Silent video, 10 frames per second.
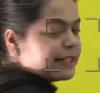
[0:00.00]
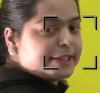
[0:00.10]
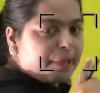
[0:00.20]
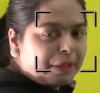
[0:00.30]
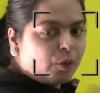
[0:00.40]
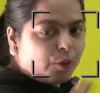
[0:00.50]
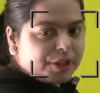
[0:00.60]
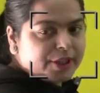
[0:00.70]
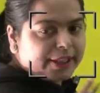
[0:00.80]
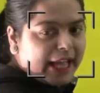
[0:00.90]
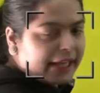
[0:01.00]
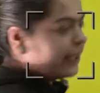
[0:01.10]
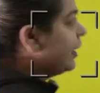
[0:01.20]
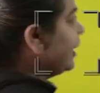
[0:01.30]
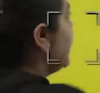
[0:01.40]
double question
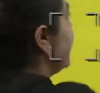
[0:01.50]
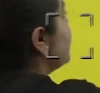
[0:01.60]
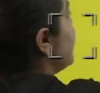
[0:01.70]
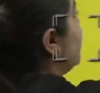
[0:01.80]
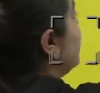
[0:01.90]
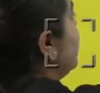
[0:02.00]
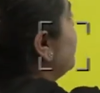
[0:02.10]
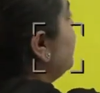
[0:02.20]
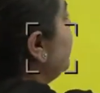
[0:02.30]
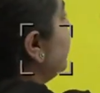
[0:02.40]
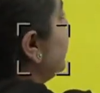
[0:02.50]
category is equal to